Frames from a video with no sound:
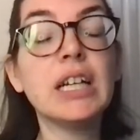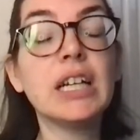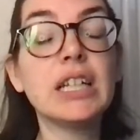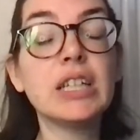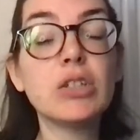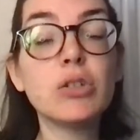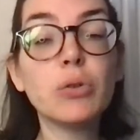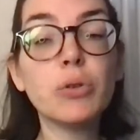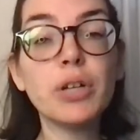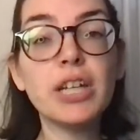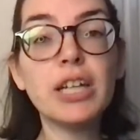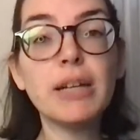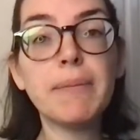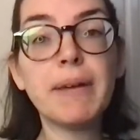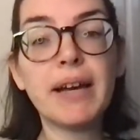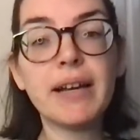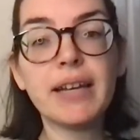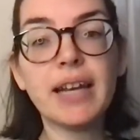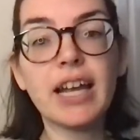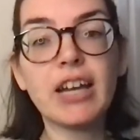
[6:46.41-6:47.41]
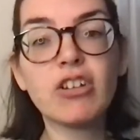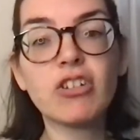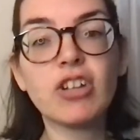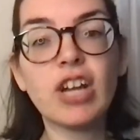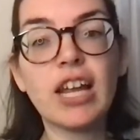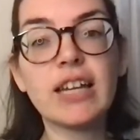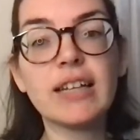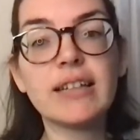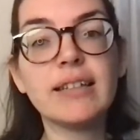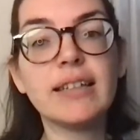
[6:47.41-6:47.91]
And talking about
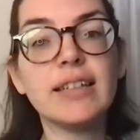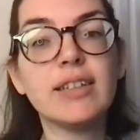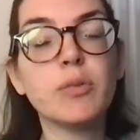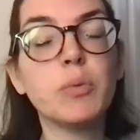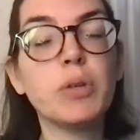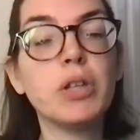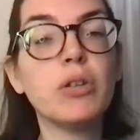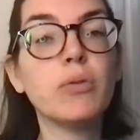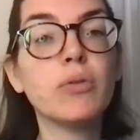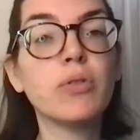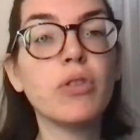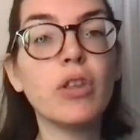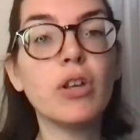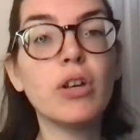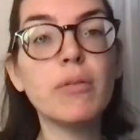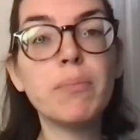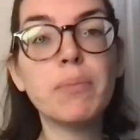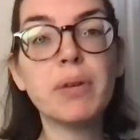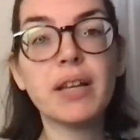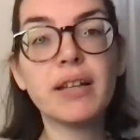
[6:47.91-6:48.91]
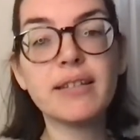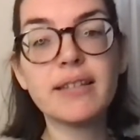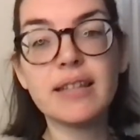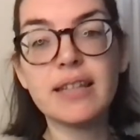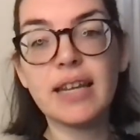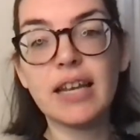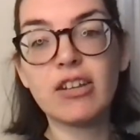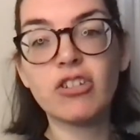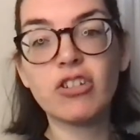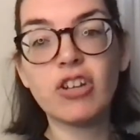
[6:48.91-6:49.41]
nationalities, we use the plus
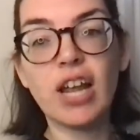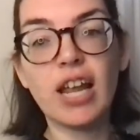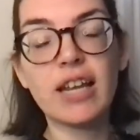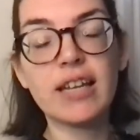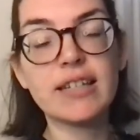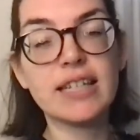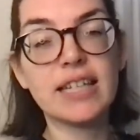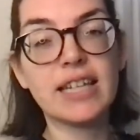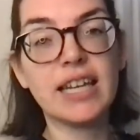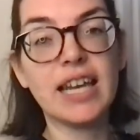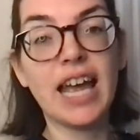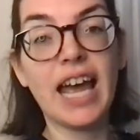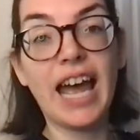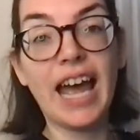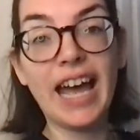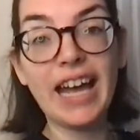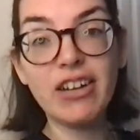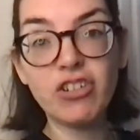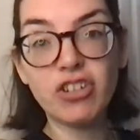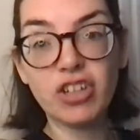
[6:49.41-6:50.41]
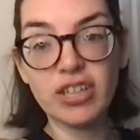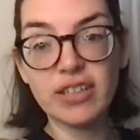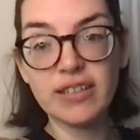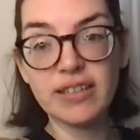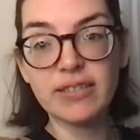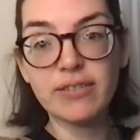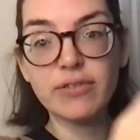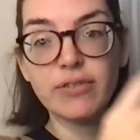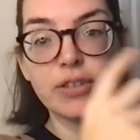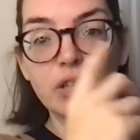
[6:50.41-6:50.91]
the nationality
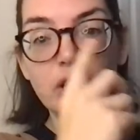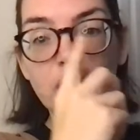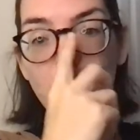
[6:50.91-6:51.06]
adjective